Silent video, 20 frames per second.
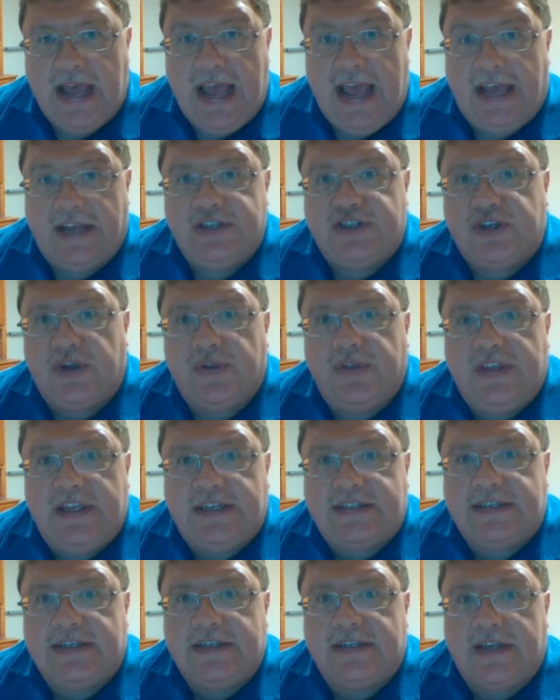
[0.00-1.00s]
And so
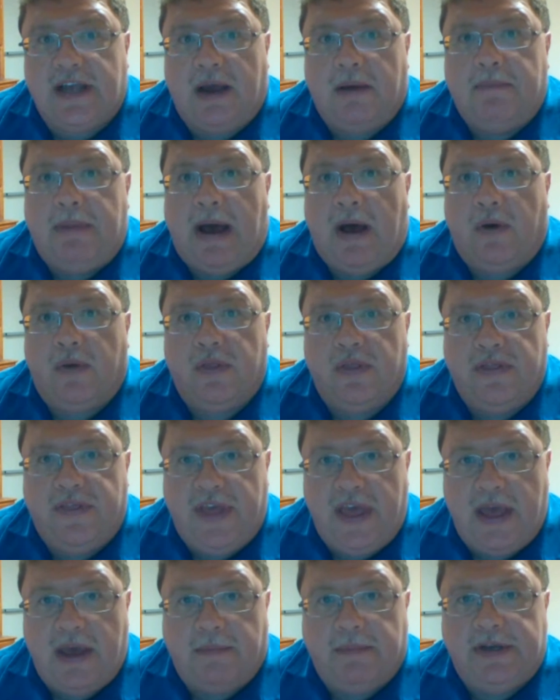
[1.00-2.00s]
this is about
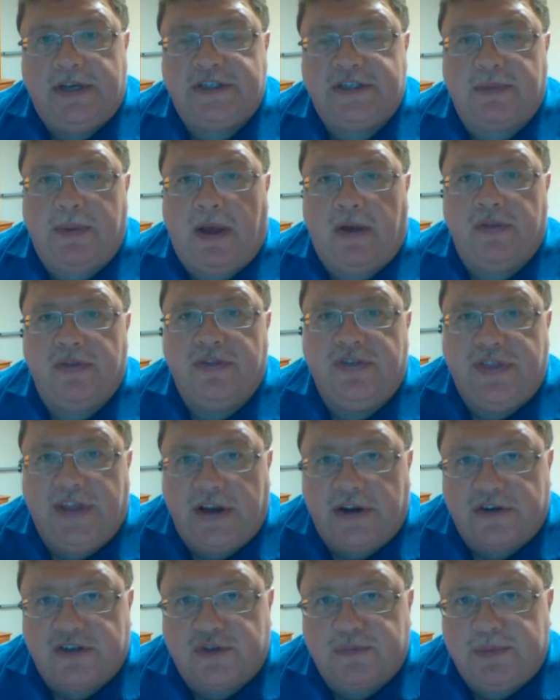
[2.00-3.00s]
them. It is about
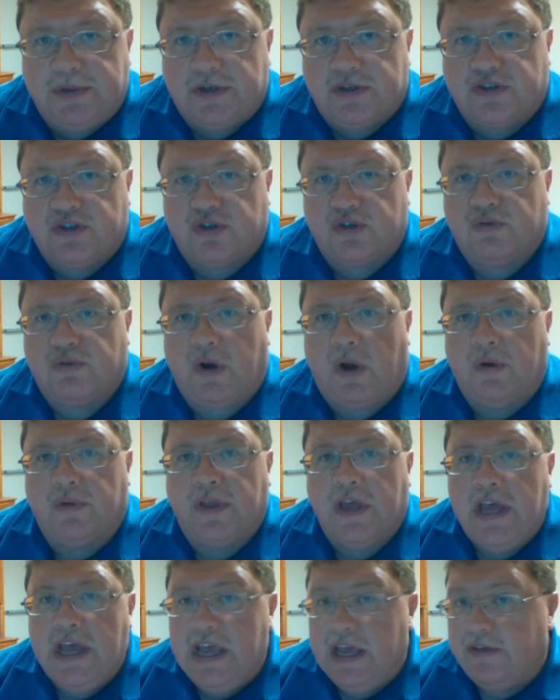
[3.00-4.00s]
their spiritual growth.